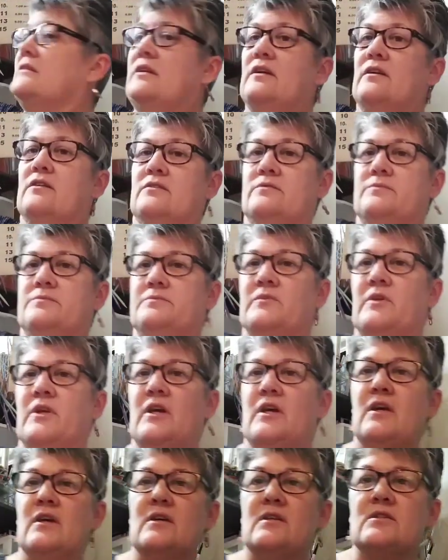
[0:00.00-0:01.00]
deal.
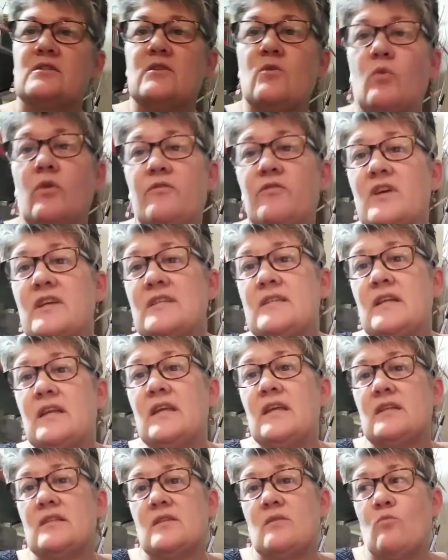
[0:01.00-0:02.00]
So we're fixing
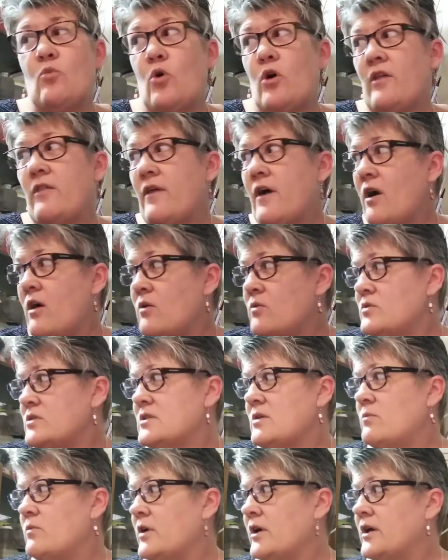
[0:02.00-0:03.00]
to get some more of
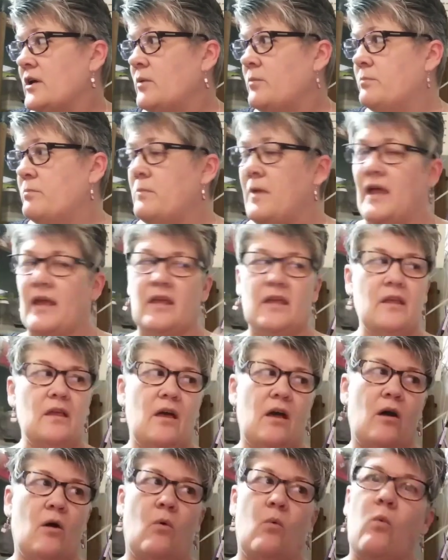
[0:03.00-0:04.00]
those, and we're going to make
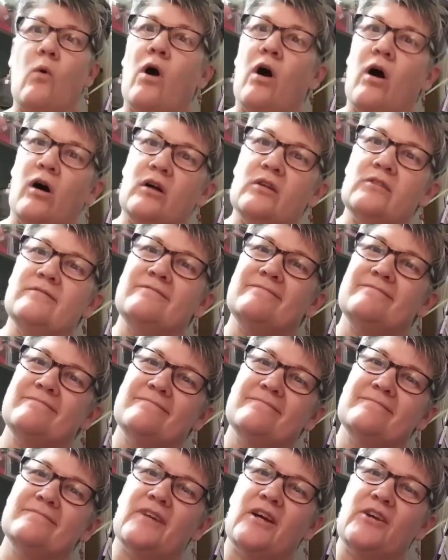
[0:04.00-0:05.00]
a wall,
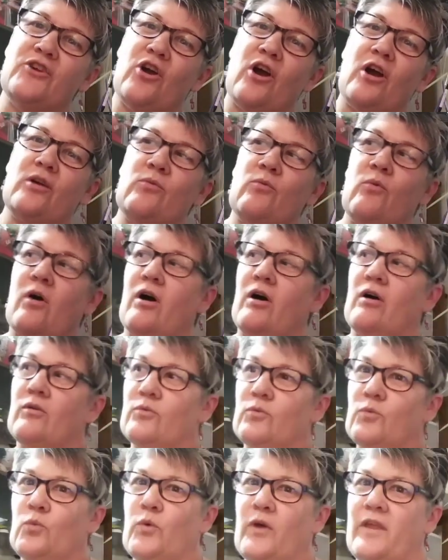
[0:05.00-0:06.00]
a yarn
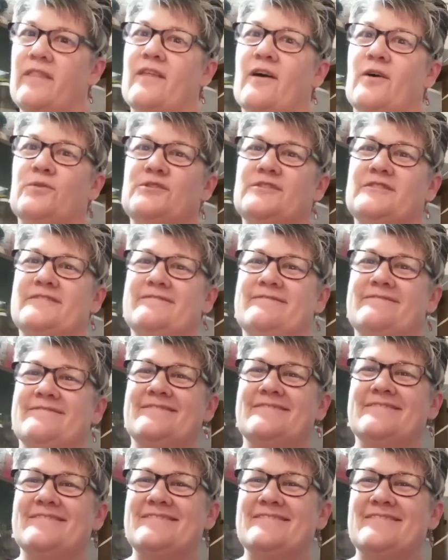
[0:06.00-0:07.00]
wall with those.
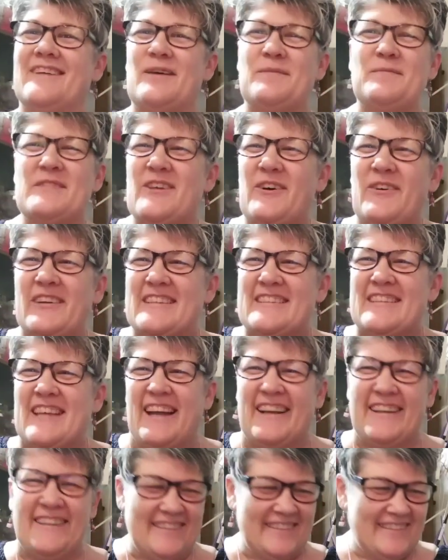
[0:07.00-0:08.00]
I'm so
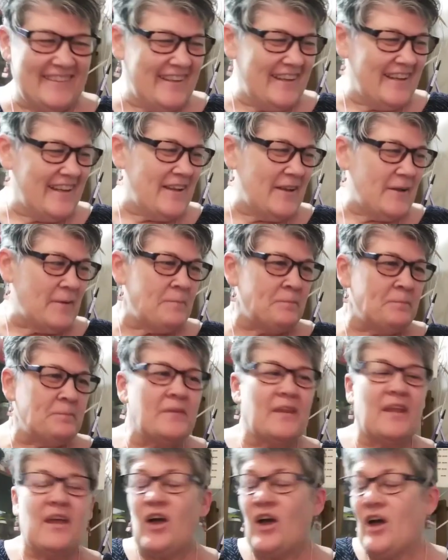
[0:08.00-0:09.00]
excited.
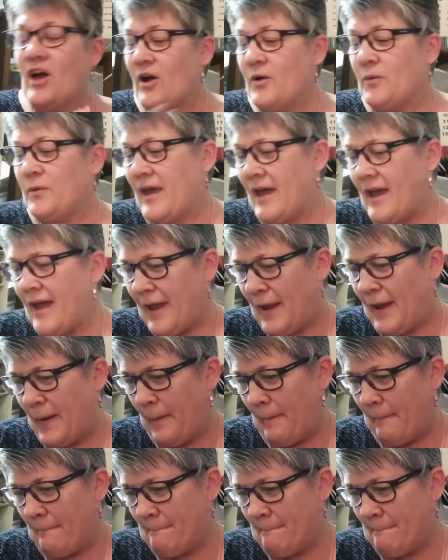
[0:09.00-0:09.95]
Okay,